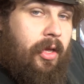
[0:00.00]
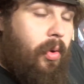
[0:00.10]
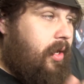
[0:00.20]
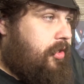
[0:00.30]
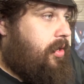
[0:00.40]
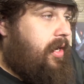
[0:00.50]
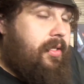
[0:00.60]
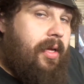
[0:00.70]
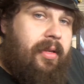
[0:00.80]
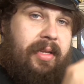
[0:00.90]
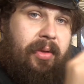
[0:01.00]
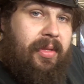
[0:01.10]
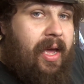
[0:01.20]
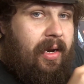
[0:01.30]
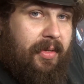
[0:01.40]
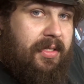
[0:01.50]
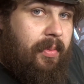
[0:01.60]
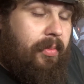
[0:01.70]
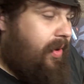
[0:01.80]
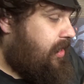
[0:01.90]
you are trying to hunt down the enemy
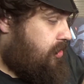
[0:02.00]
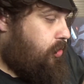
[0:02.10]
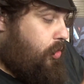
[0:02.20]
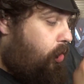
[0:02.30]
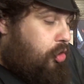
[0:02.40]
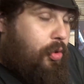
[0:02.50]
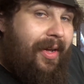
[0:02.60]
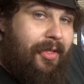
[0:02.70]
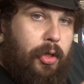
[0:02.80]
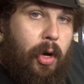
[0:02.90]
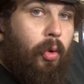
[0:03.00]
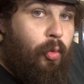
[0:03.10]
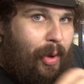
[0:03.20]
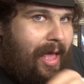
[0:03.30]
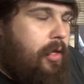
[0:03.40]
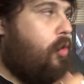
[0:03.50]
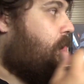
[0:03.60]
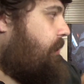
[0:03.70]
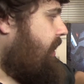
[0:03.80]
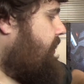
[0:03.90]
submarine. So you're trying to go where you
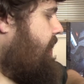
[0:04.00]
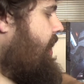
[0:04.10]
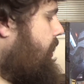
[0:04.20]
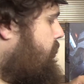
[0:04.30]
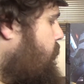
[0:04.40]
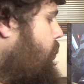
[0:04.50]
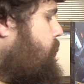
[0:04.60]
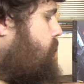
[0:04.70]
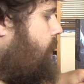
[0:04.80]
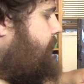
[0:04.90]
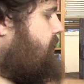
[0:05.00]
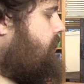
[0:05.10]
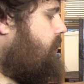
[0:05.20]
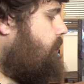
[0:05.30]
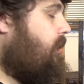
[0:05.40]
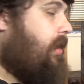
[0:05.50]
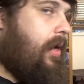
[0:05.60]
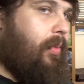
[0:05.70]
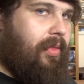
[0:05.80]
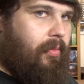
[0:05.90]
think they are. So your job is to
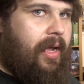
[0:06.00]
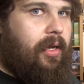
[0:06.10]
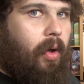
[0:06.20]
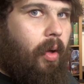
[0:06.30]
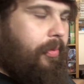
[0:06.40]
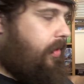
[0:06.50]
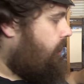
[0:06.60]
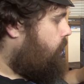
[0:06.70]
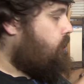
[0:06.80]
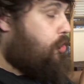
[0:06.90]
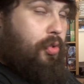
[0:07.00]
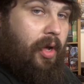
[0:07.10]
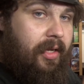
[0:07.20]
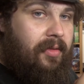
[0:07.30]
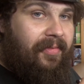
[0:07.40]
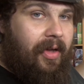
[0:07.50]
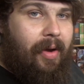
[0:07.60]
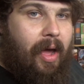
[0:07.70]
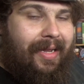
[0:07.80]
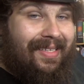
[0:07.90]
communicate with the radio operator who's trying to
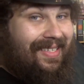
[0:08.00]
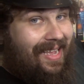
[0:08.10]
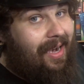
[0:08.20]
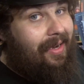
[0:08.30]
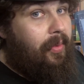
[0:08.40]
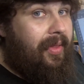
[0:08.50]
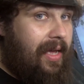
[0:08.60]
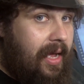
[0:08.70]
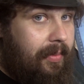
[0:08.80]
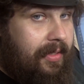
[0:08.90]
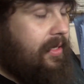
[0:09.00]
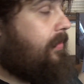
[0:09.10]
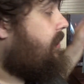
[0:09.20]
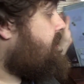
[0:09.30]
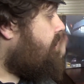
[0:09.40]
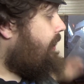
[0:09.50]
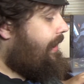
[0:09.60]
figure out exactly where the enemy team is